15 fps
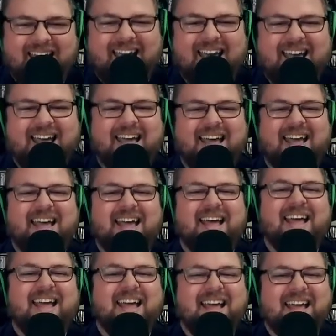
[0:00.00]

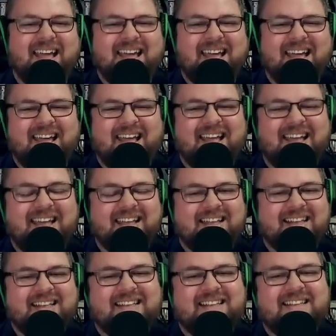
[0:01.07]

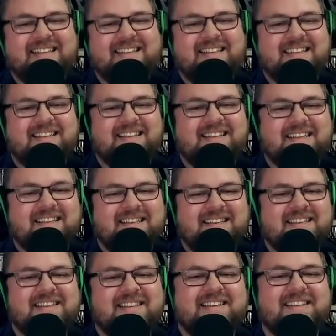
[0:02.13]

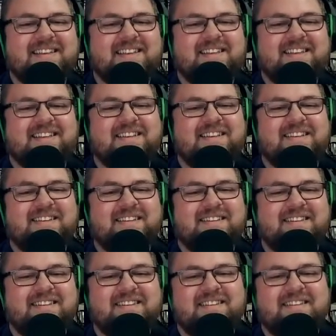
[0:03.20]

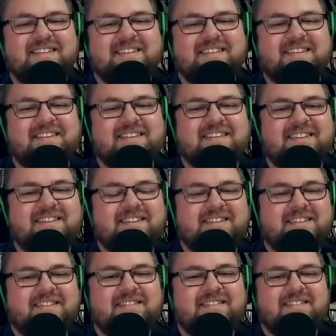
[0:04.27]

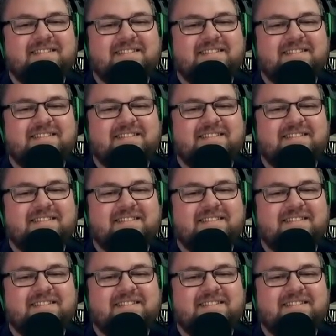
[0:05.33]
No words are spoken by the person on screen.